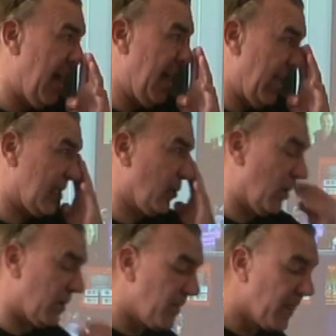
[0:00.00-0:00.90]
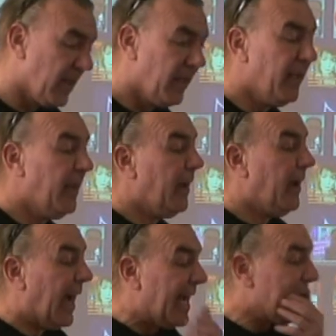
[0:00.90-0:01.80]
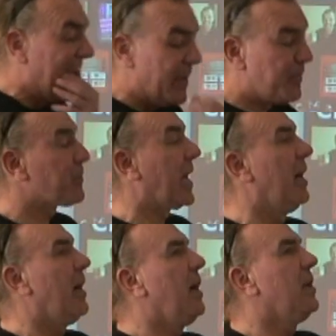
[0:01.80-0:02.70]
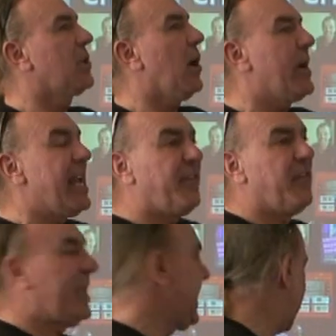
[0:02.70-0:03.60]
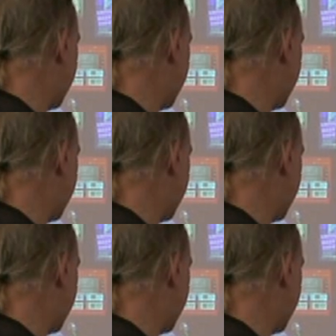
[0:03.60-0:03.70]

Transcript: that's the one. Anyway. So we aim for the